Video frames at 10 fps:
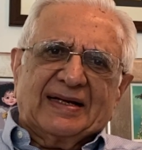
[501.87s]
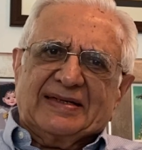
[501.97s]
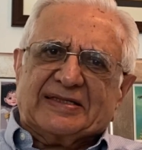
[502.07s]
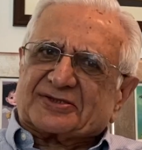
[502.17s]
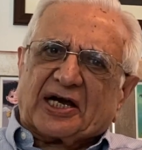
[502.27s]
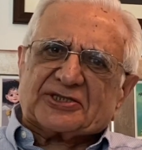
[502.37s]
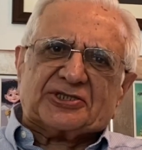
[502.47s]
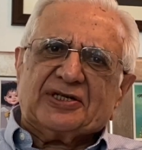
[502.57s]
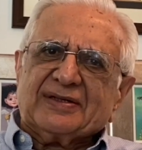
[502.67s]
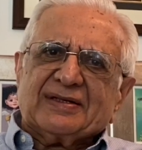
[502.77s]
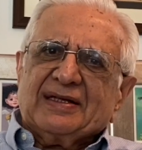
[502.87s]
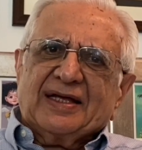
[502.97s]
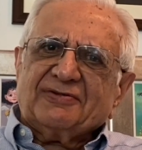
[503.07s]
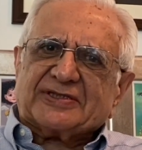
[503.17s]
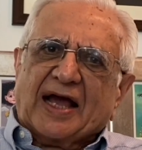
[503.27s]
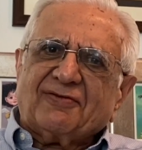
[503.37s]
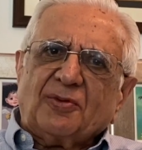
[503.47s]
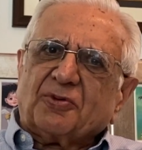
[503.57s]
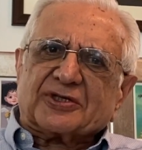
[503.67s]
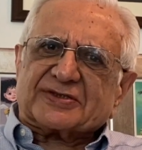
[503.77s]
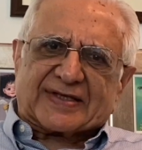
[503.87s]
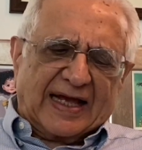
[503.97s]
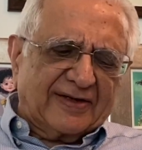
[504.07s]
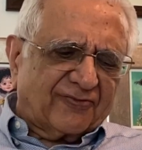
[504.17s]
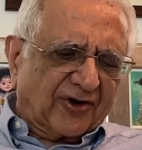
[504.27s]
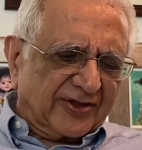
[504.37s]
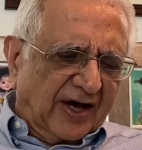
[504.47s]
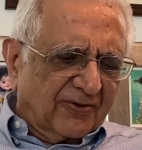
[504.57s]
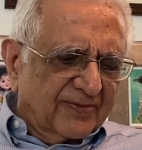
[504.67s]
discussion which I will put aside for now.